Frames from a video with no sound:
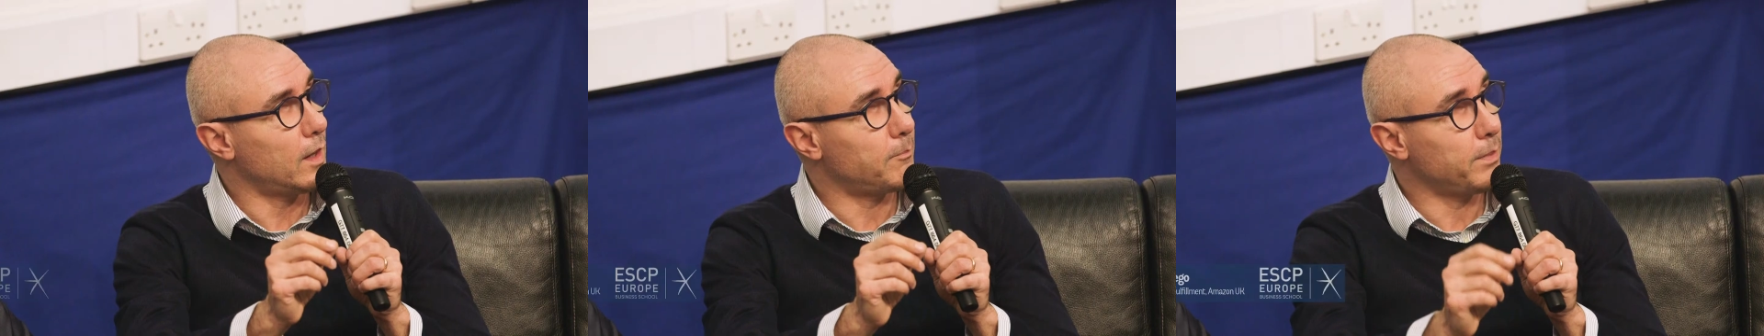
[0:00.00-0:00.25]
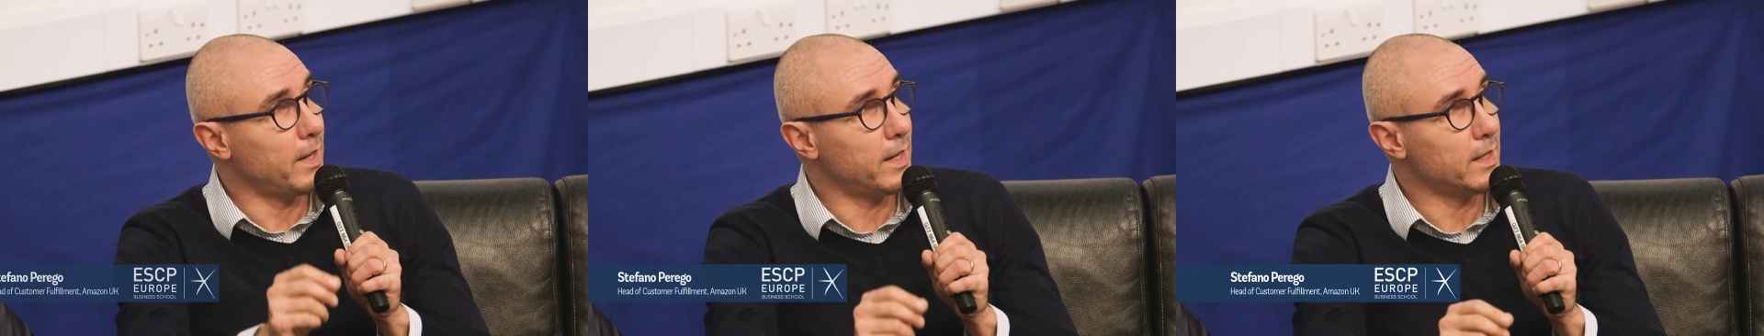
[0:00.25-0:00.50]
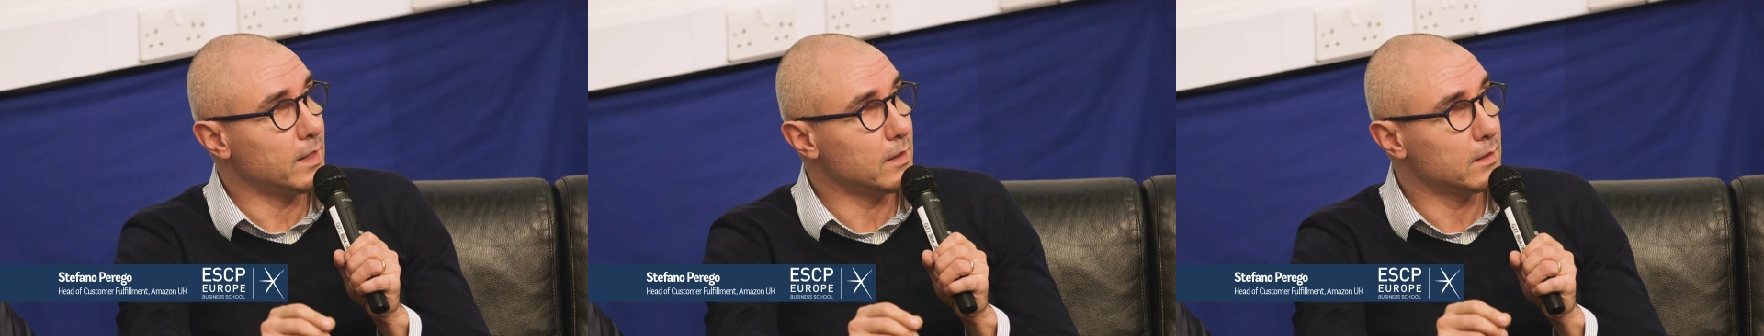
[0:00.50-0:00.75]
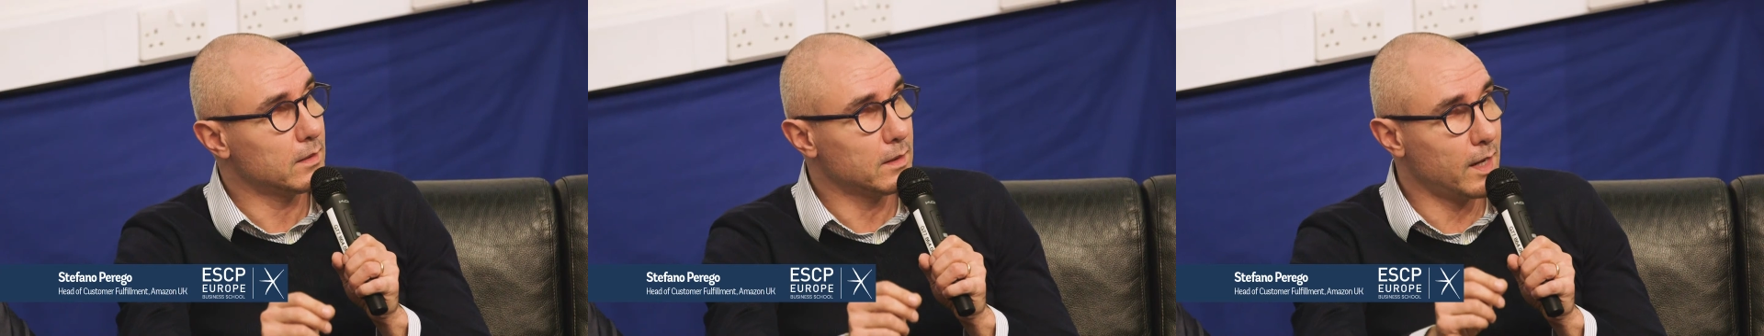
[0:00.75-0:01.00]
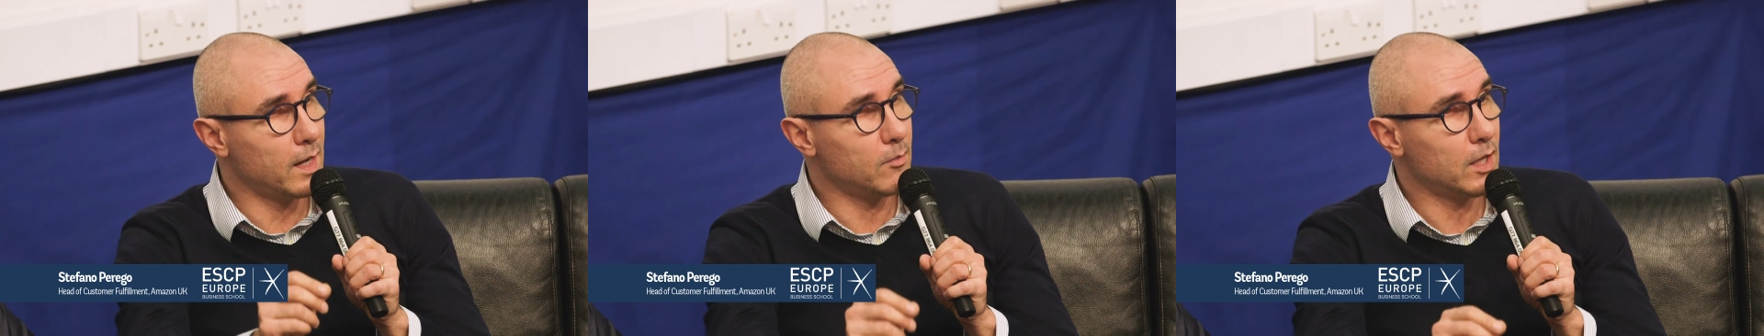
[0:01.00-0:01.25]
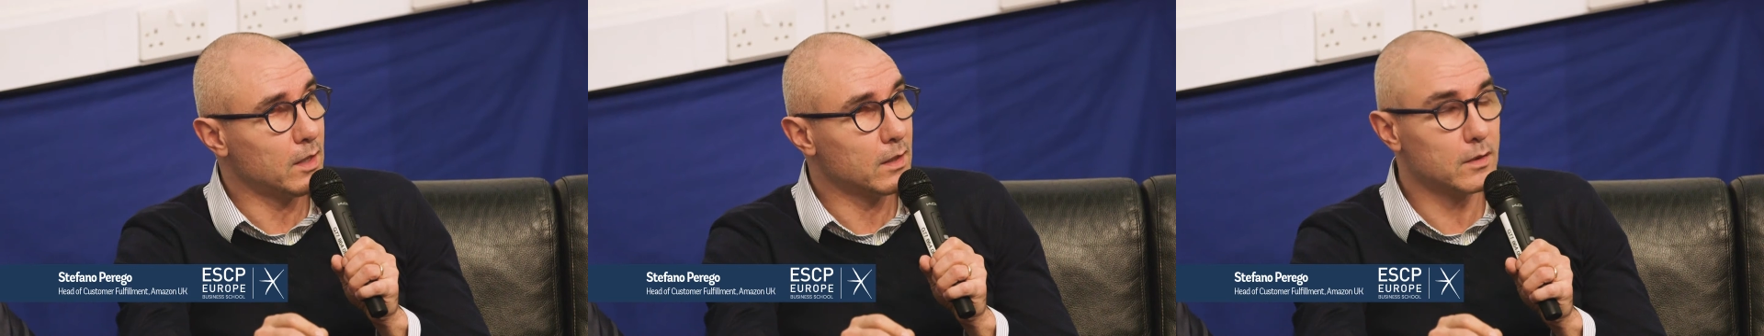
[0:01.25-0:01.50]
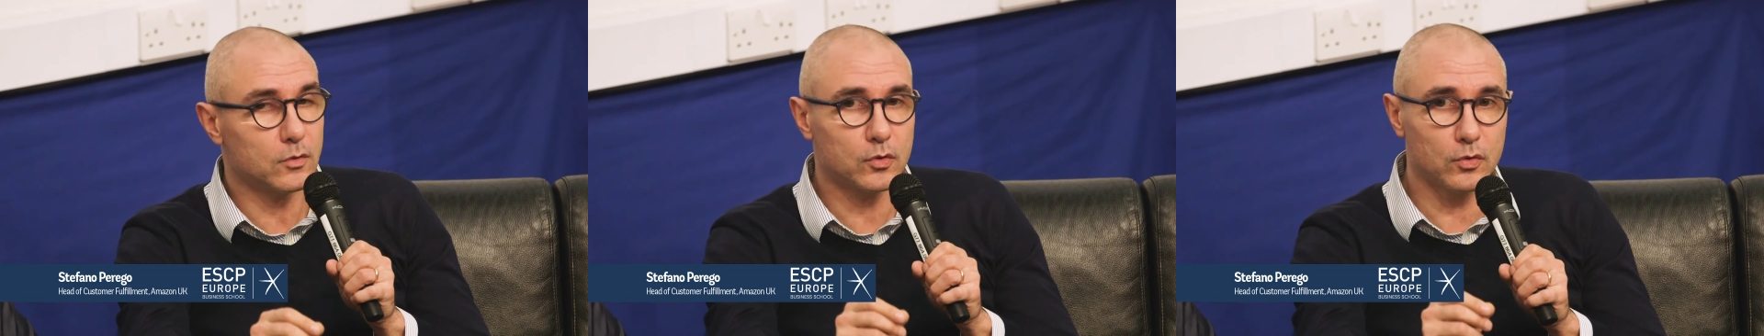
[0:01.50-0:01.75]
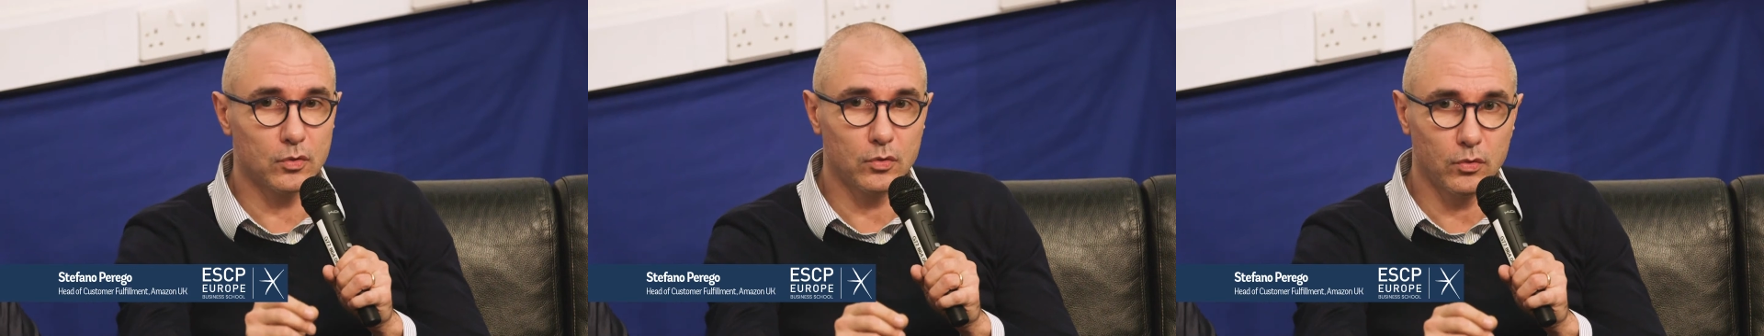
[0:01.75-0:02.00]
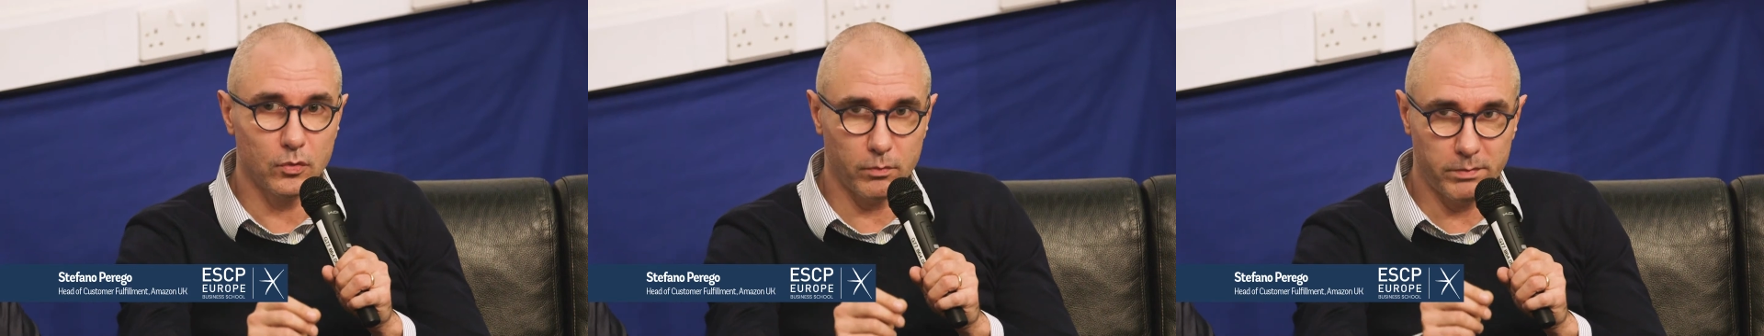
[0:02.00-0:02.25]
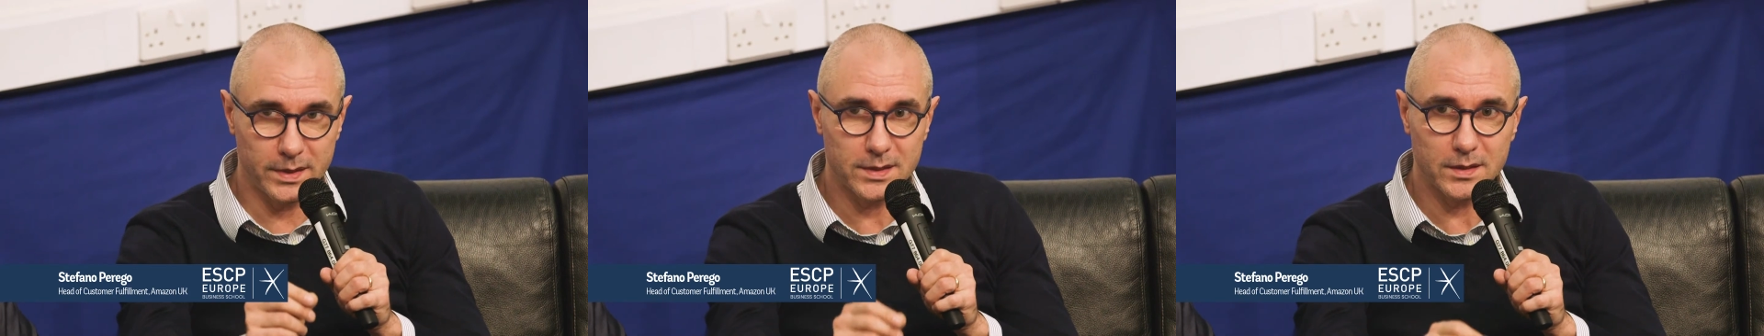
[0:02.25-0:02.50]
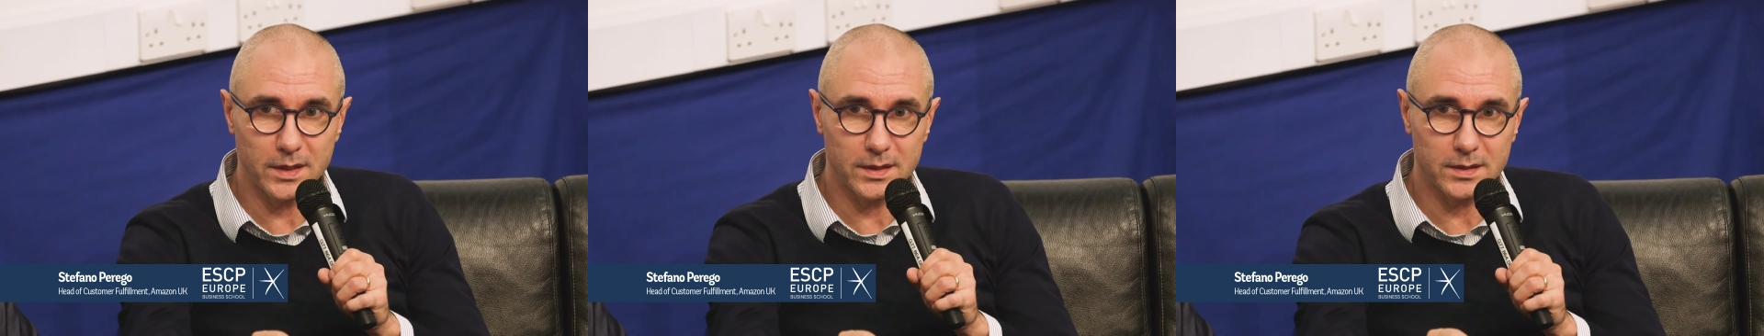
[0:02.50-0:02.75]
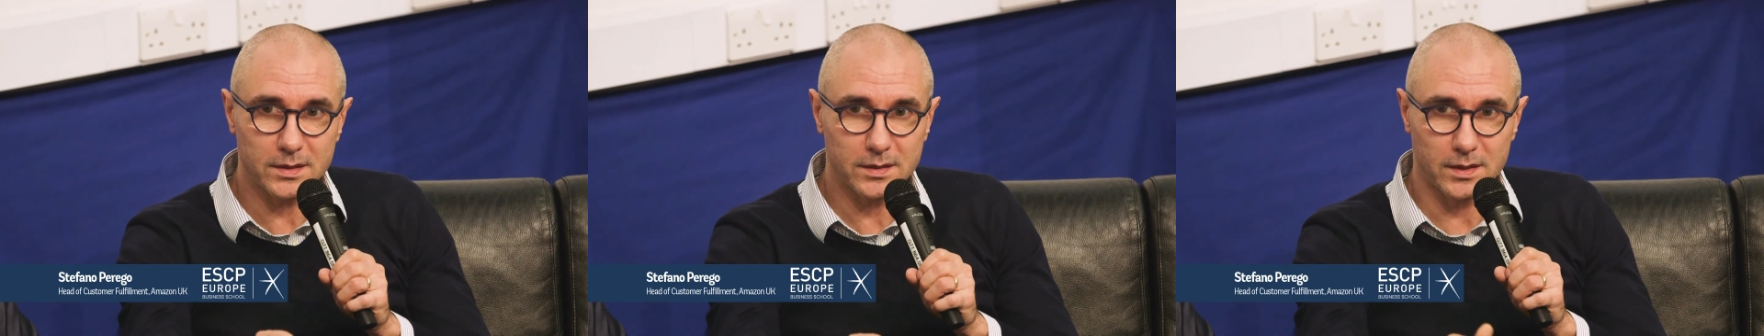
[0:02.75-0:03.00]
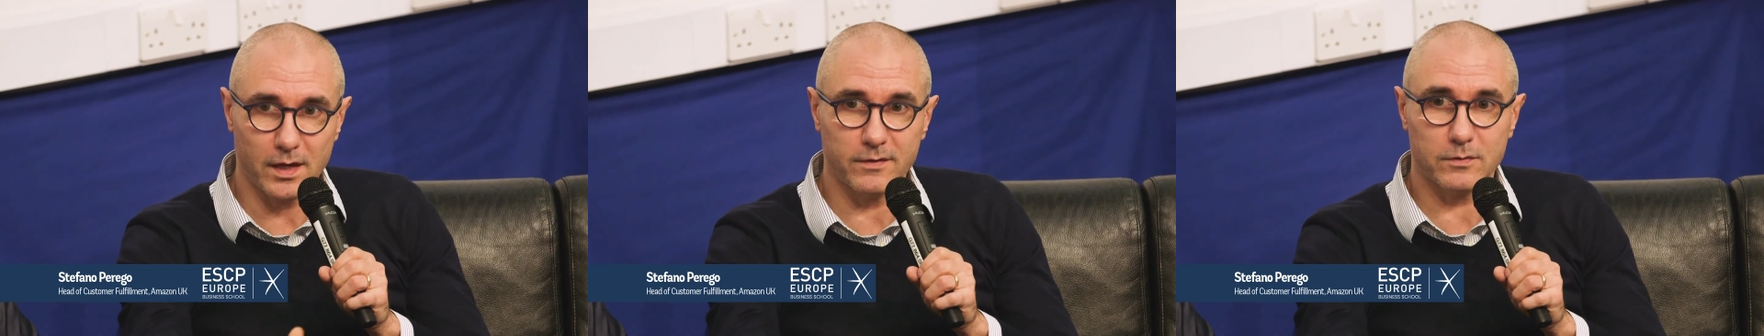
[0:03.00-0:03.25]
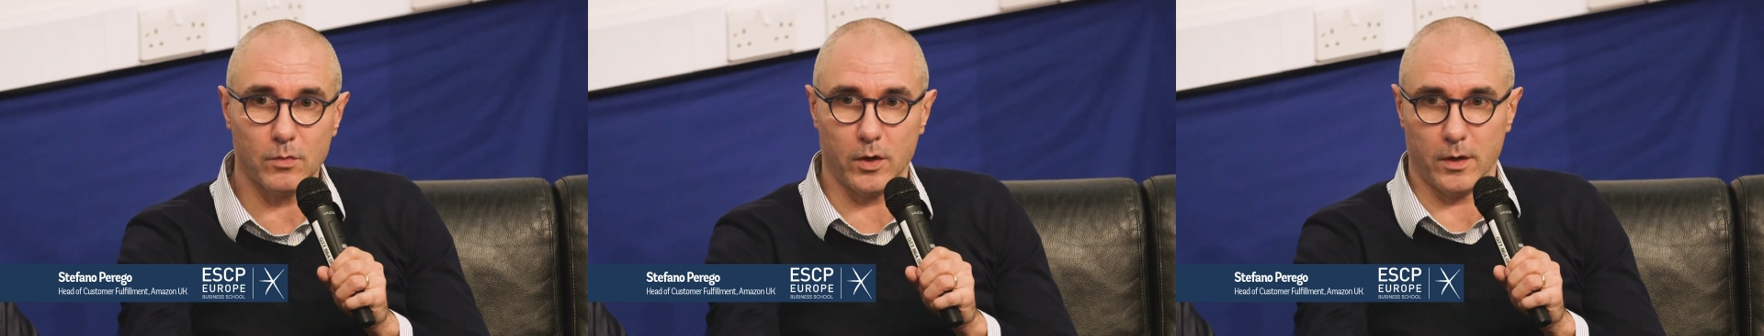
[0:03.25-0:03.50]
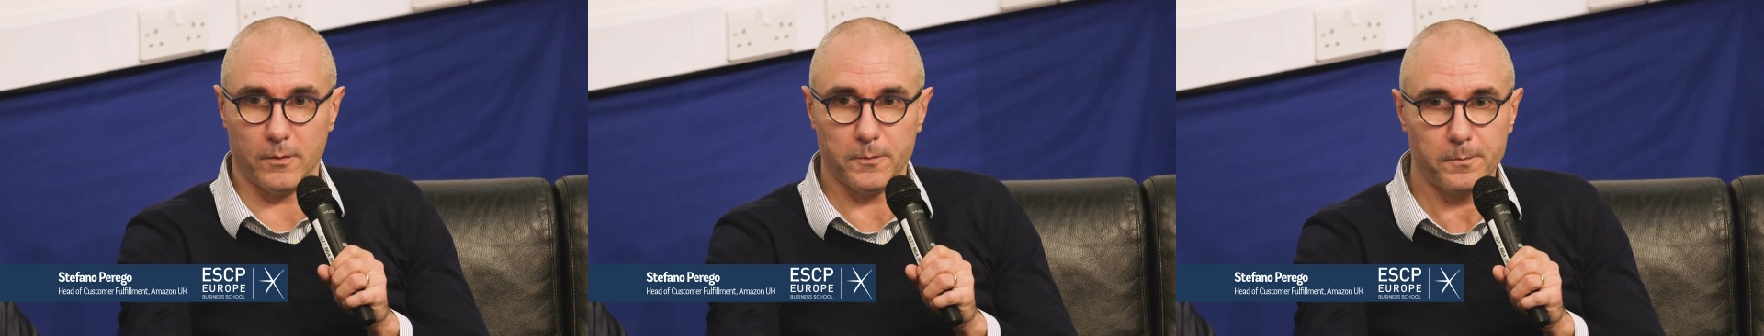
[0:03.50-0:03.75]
Applying gaming to business saves money.